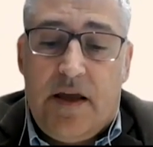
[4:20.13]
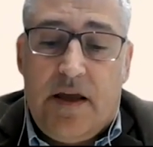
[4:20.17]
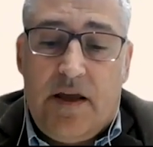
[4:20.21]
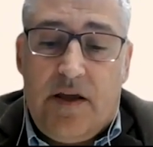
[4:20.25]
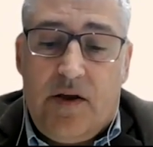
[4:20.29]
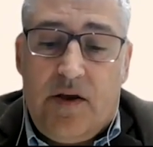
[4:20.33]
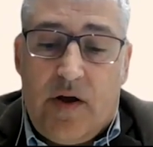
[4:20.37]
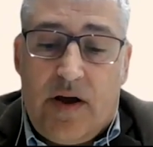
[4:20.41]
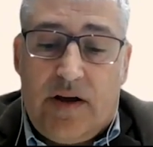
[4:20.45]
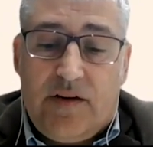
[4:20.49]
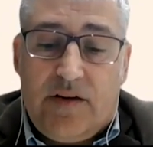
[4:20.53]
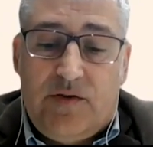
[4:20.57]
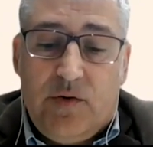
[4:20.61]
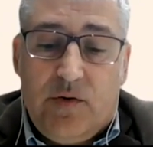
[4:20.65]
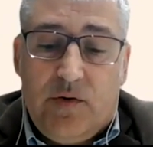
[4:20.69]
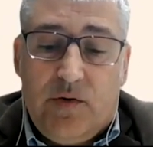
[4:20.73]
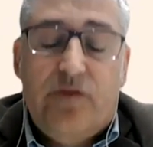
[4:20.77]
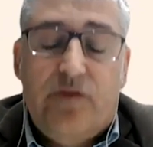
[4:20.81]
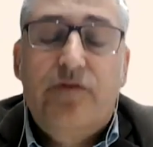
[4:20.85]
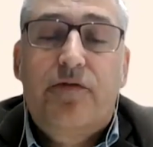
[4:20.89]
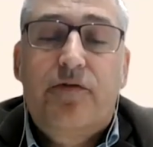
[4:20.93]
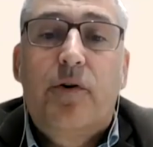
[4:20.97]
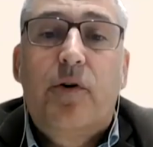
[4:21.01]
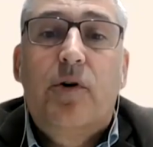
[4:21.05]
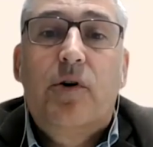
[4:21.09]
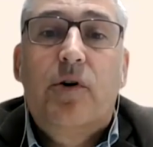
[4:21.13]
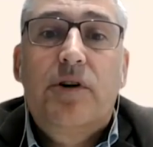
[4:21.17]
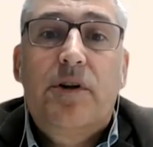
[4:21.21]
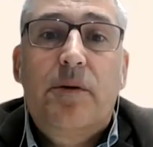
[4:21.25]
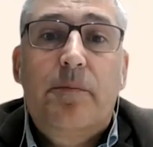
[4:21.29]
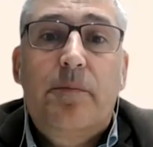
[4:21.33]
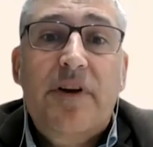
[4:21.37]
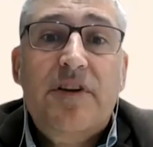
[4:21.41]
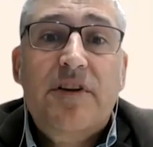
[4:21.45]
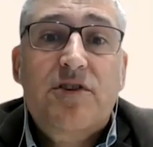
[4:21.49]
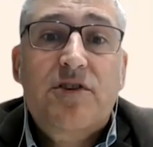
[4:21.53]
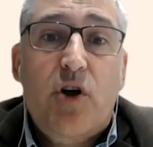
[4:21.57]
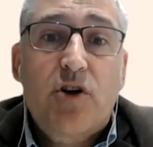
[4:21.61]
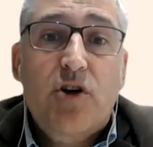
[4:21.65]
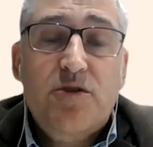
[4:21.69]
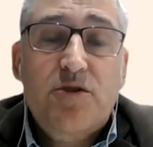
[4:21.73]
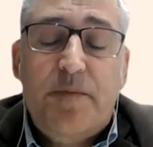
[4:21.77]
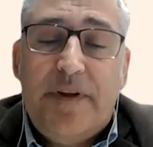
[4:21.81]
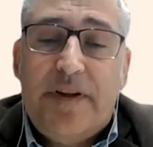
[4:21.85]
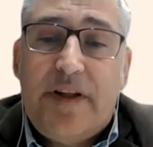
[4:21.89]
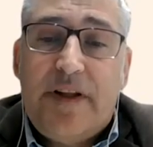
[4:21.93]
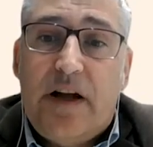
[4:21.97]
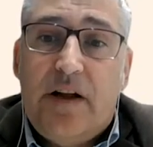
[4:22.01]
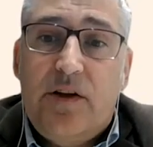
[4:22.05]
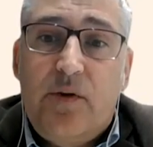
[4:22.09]
You have to look for the best
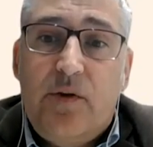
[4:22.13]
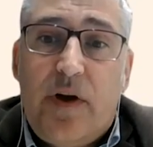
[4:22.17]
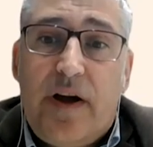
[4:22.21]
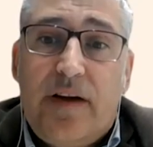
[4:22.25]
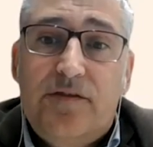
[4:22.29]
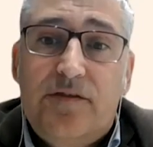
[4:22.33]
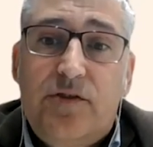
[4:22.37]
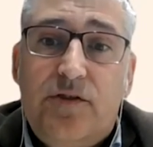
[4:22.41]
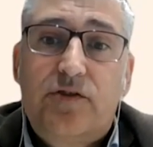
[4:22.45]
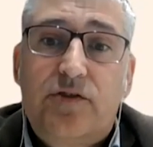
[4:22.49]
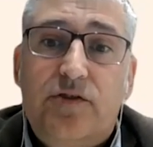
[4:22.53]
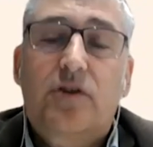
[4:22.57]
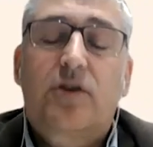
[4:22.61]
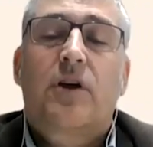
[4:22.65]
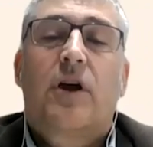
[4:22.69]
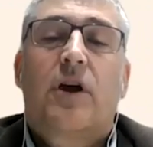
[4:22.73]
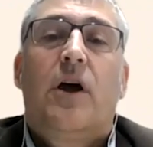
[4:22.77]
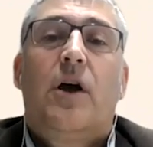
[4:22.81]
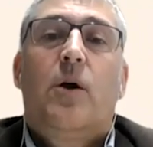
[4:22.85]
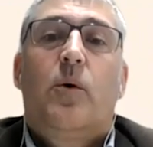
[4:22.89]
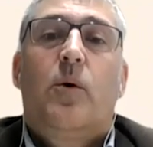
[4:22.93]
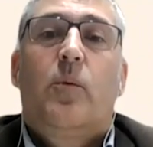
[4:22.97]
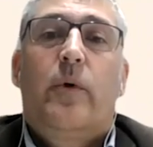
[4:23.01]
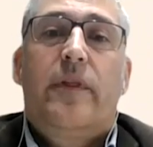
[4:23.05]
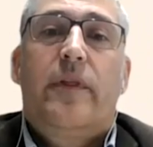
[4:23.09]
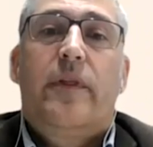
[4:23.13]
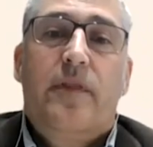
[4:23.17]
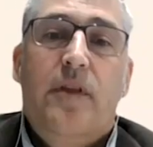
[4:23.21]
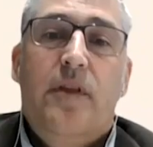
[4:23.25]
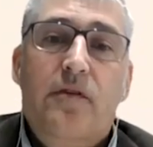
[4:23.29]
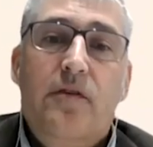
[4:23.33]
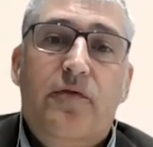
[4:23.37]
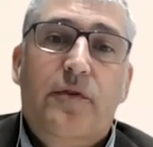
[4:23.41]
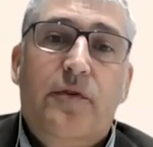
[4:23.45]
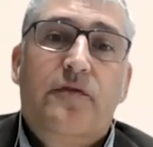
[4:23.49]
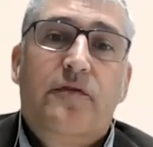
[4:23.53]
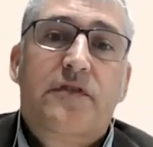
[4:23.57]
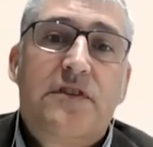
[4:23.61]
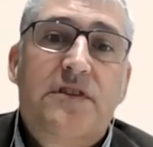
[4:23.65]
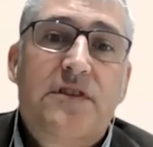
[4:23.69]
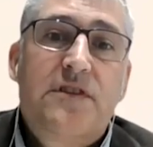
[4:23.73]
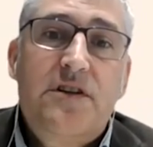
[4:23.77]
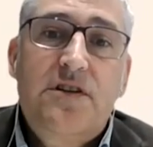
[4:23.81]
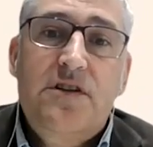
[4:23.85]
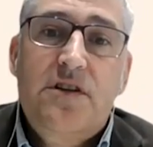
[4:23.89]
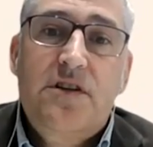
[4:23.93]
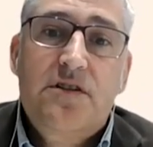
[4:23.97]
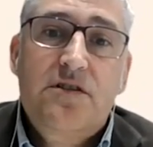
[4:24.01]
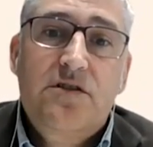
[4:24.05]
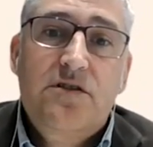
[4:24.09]
hospital. You have to talk with different
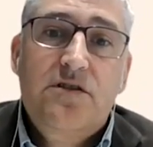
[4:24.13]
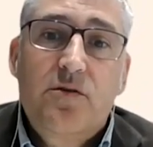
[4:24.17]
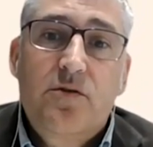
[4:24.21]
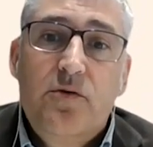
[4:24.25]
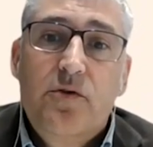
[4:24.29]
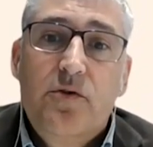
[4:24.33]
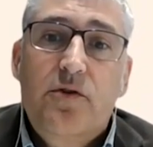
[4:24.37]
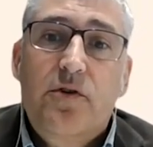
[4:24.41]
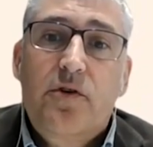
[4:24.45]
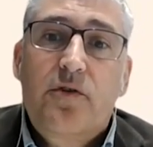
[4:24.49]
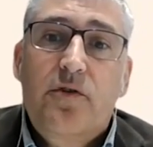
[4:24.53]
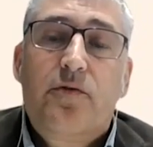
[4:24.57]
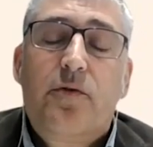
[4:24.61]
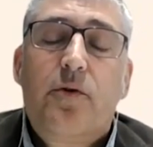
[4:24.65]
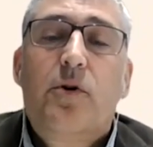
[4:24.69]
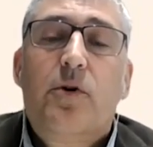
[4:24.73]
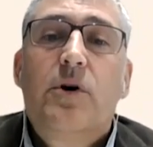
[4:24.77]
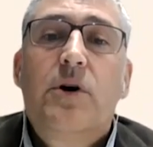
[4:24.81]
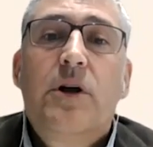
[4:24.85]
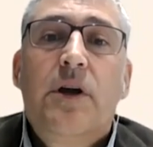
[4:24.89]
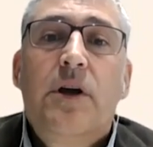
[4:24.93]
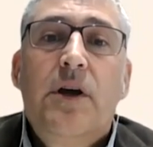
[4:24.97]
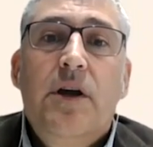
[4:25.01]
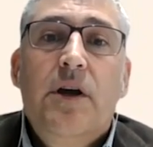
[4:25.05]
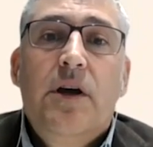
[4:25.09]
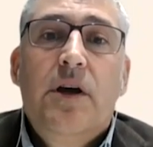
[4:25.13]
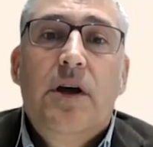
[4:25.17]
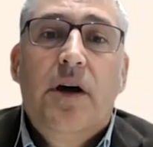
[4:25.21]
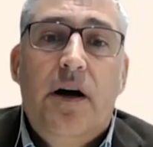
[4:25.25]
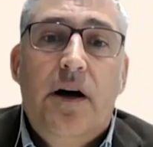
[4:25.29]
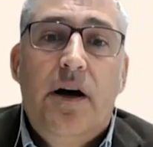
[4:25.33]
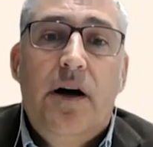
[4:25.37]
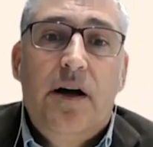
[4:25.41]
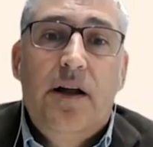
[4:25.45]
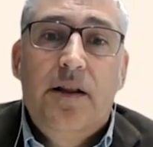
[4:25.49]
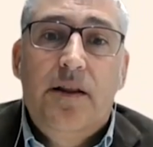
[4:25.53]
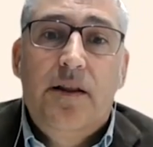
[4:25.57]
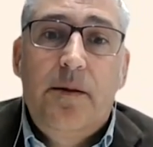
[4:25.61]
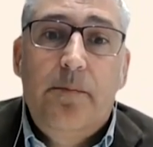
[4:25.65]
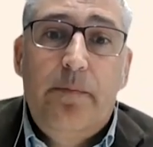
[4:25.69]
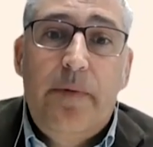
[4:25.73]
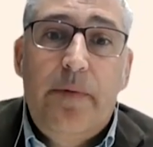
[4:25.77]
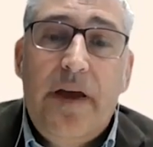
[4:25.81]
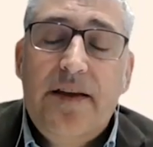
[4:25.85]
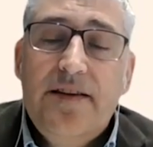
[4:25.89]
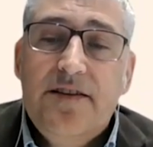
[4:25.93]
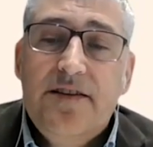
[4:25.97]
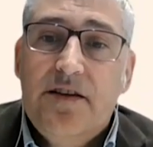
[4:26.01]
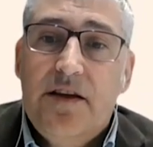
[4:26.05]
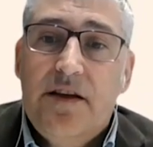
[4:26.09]
physicians to look for the
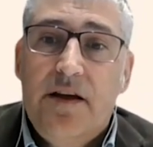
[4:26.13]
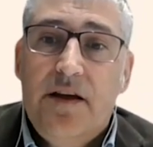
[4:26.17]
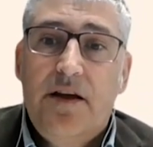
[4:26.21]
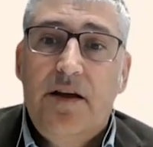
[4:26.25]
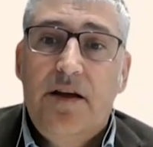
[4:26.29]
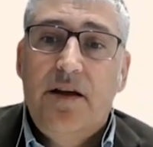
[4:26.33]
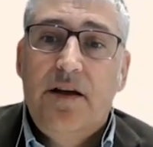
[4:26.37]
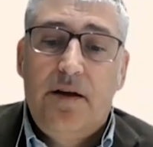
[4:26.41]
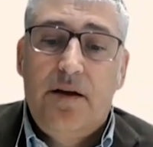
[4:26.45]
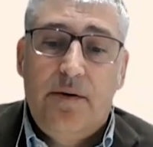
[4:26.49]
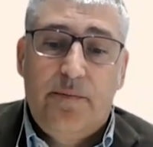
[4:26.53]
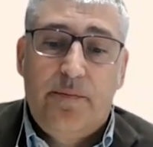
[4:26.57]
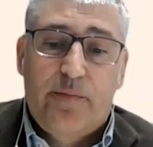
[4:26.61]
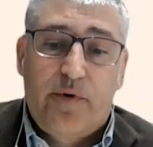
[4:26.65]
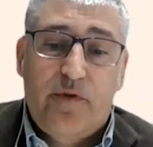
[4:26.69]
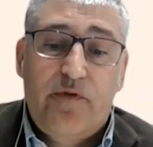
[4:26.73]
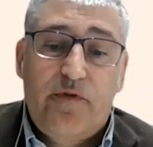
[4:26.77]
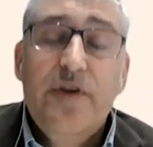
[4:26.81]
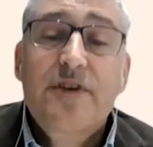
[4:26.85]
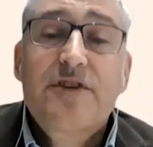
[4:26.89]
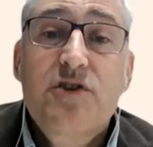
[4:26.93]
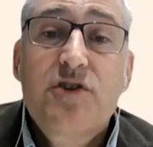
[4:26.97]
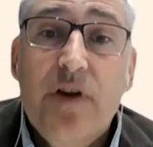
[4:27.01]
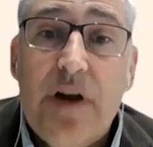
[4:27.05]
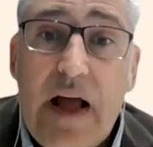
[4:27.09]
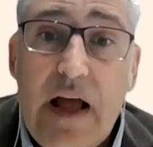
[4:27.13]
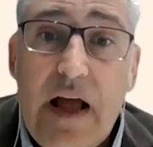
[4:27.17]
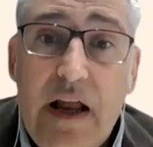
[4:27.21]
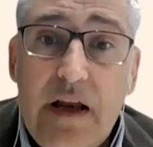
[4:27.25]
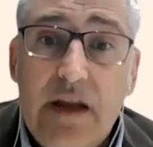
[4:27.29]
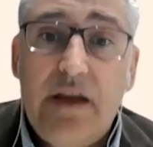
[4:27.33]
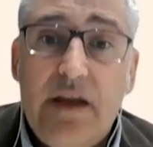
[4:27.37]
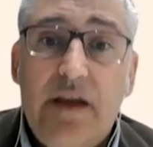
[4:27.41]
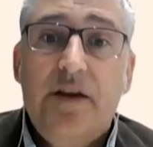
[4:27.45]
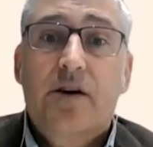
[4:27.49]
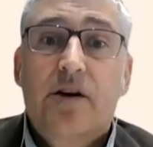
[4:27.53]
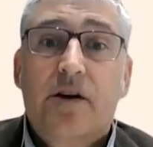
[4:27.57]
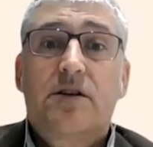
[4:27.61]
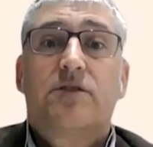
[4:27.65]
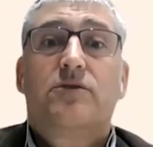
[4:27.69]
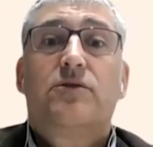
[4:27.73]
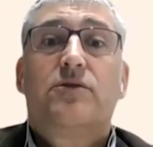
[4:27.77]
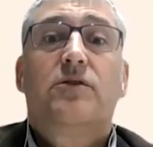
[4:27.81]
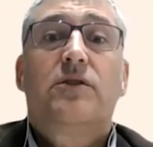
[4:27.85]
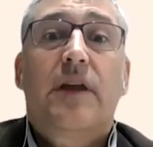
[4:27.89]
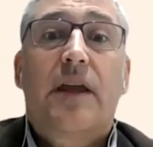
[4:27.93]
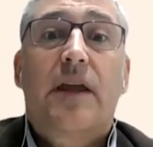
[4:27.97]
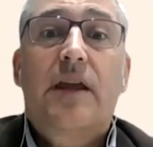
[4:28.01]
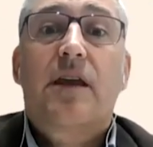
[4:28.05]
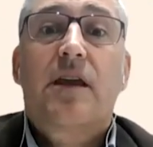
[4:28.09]
best professional in order to
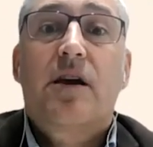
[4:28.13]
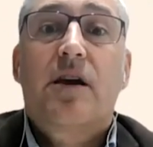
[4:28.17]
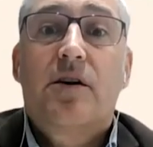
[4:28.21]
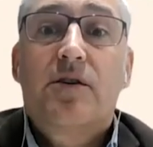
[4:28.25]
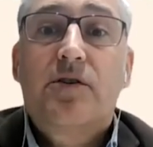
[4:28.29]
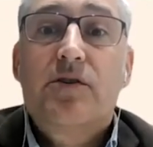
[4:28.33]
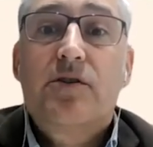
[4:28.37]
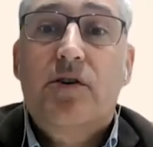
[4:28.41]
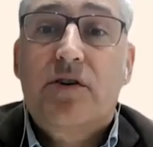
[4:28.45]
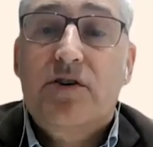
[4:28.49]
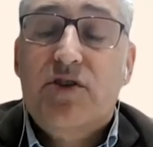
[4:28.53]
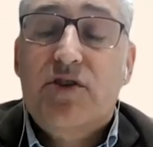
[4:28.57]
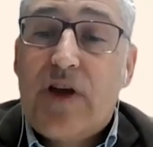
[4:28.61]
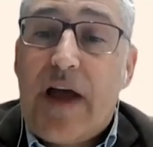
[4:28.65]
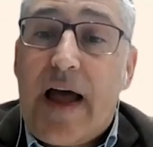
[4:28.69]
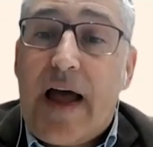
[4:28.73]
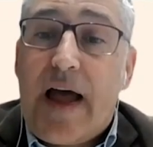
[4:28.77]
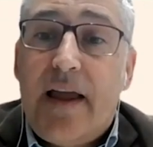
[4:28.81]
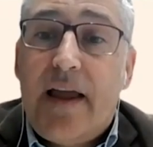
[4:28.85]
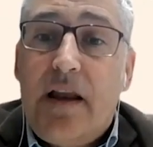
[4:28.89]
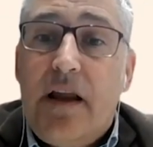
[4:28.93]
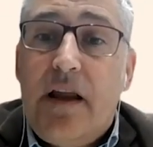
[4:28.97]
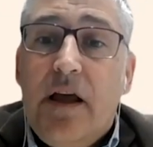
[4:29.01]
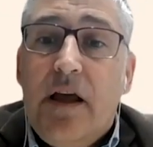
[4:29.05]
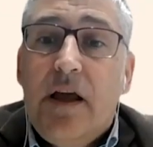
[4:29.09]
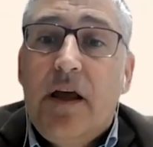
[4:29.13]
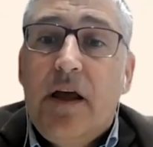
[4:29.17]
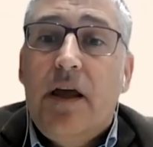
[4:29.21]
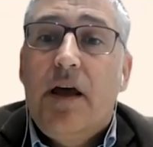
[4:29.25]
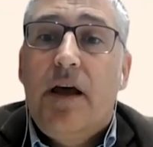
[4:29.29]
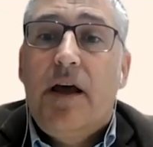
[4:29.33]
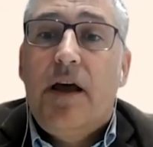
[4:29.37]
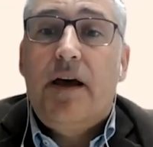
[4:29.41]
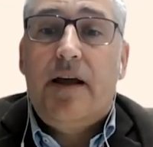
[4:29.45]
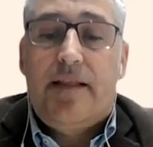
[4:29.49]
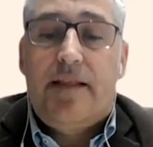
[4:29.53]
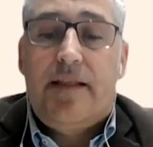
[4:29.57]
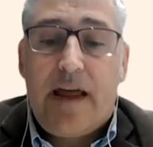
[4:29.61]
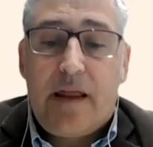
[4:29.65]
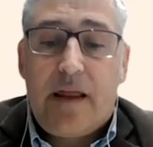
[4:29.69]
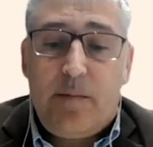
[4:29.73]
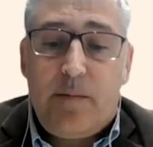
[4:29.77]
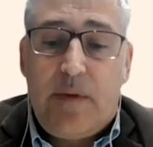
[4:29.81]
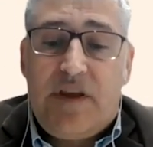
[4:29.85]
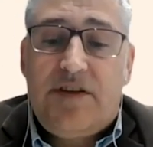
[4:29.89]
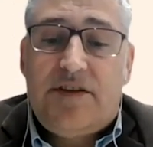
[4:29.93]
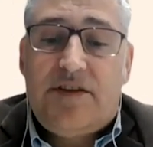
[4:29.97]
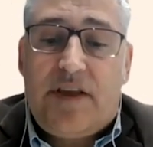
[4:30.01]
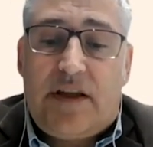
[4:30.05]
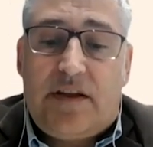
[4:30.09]
take care of your child. That
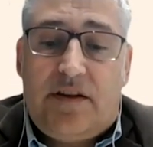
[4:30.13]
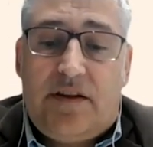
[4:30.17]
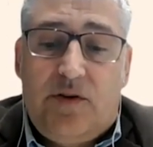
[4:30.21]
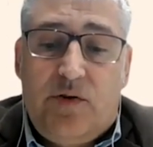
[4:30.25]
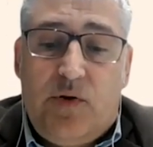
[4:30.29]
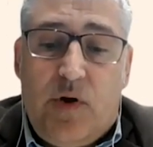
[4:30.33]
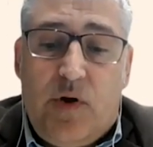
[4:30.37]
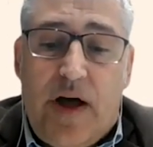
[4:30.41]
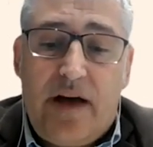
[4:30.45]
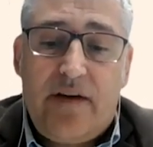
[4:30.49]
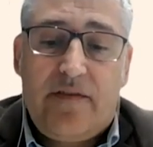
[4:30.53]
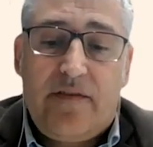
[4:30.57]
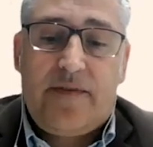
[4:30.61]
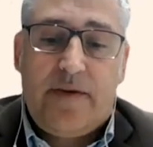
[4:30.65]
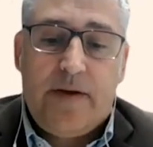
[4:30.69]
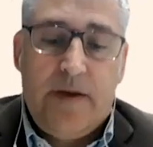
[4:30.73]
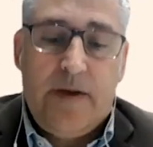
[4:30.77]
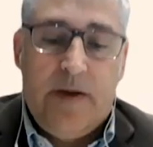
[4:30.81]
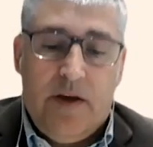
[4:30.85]
means that you have